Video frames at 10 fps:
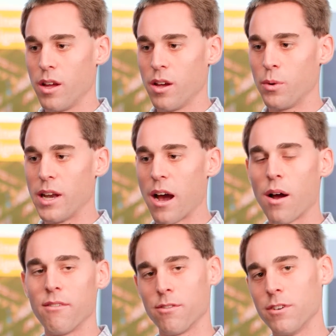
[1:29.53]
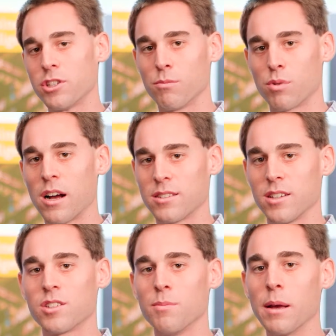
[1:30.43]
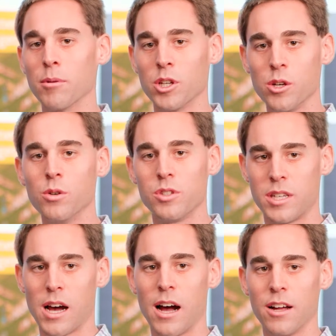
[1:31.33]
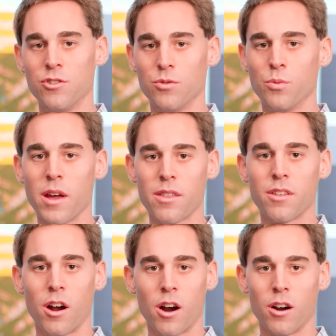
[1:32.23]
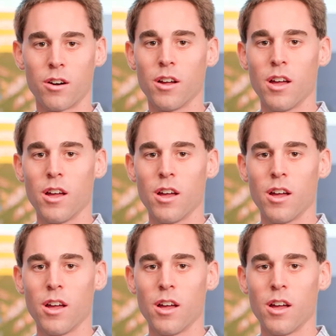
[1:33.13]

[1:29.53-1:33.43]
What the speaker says: we now have an efficient process to be able to use Dodge with our